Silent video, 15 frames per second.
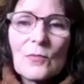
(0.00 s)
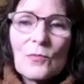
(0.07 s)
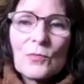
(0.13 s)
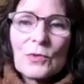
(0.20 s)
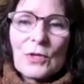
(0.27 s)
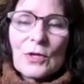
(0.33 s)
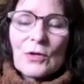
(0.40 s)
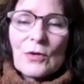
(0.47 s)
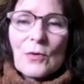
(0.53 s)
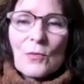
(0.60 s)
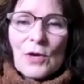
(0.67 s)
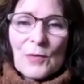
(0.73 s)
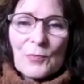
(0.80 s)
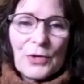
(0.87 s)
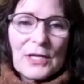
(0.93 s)
there are
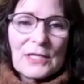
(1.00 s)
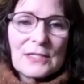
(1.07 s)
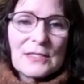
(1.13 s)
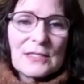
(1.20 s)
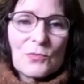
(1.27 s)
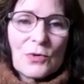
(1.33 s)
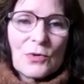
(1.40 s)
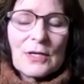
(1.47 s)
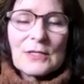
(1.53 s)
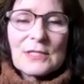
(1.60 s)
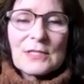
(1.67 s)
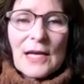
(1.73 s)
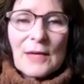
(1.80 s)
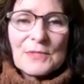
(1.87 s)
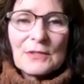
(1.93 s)
workplaces where it's
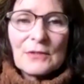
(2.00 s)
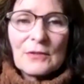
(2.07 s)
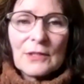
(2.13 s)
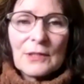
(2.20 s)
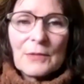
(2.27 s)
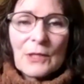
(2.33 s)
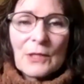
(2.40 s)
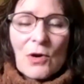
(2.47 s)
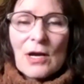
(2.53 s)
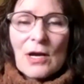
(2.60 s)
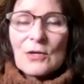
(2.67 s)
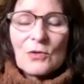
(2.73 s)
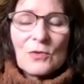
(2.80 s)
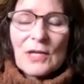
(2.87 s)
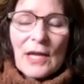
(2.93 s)
absolutely
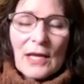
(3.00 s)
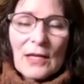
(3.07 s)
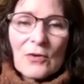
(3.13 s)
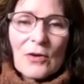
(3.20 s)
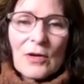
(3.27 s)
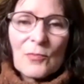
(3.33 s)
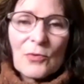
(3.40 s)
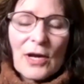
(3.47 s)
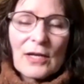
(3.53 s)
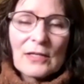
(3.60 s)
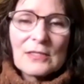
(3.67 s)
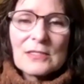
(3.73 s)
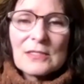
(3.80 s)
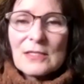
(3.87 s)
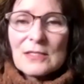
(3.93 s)
required. You cannot
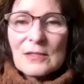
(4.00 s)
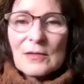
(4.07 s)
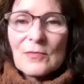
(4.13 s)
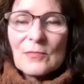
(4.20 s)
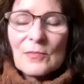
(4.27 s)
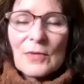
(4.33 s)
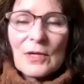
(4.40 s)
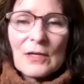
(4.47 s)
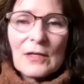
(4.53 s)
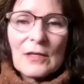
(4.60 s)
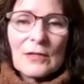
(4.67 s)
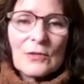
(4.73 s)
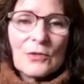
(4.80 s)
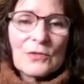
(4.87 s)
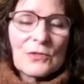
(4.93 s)
practice as a
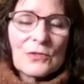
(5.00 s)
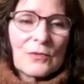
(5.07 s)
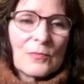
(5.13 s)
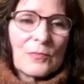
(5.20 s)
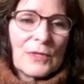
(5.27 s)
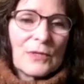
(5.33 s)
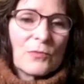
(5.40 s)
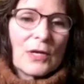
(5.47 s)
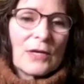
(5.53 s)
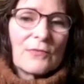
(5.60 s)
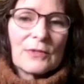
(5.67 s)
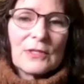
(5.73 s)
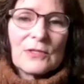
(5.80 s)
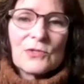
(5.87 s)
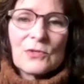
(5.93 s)
nurse or midwife
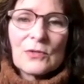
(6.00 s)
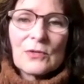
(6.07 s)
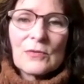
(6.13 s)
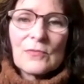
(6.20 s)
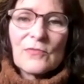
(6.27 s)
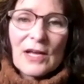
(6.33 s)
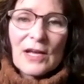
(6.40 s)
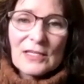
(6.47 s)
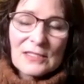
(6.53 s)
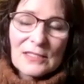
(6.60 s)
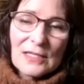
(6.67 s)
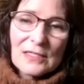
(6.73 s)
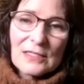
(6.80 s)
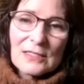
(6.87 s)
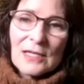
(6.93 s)
unless you're
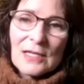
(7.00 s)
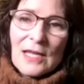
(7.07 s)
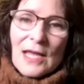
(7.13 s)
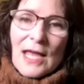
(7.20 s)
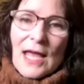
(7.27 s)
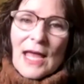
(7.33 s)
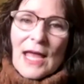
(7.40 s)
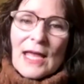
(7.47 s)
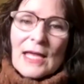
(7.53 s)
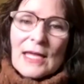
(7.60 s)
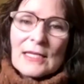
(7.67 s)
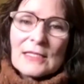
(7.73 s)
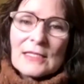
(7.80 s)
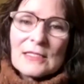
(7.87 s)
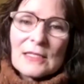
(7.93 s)
vaccinated.
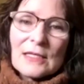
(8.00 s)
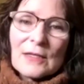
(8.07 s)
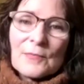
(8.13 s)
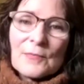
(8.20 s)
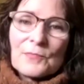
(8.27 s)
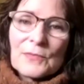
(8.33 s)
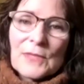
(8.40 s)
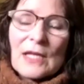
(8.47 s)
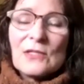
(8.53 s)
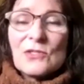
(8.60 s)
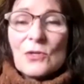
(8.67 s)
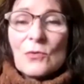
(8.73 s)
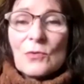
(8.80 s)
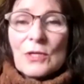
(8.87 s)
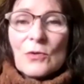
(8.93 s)
And
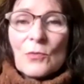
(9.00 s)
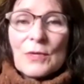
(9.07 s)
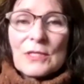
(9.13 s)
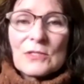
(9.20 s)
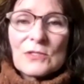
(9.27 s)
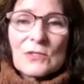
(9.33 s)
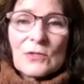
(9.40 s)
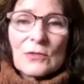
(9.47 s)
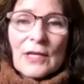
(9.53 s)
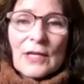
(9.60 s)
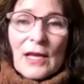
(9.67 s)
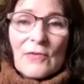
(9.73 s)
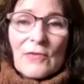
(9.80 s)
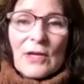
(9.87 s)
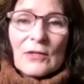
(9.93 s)
so, you know, we certainly
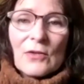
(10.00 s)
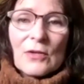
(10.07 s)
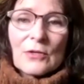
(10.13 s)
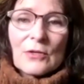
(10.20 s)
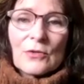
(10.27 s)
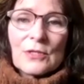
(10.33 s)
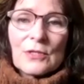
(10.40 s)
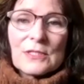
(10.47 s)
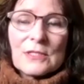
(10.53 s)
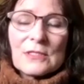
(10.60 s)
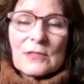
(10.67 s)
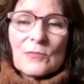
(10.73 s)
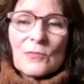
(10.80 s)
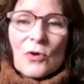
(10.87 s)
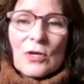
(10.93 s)
have had a lot of
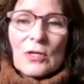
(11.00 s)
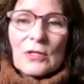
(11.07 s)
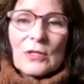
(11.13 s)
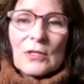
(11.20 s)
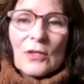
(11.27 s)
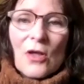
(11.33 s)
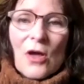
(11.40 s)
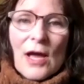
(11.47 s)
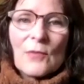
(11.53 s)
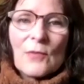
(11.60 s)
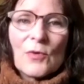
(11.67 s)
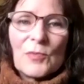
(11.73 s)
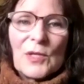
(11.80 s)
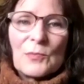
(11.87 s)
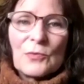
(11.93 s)
criticism online
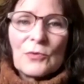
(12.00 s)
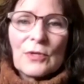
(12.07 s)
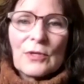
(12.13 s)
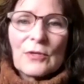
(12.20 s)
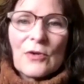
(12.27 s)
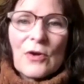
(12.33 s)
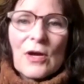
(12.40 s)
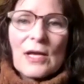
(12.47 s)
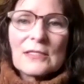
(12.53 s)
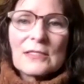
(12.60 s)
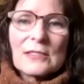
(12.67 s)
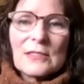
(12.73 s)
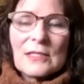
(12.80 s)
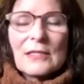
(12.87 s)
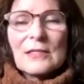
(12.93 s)
where people are not
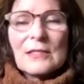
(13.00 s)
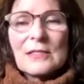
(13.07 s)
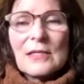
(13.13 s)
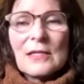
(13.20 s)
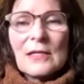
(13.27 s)
saying that,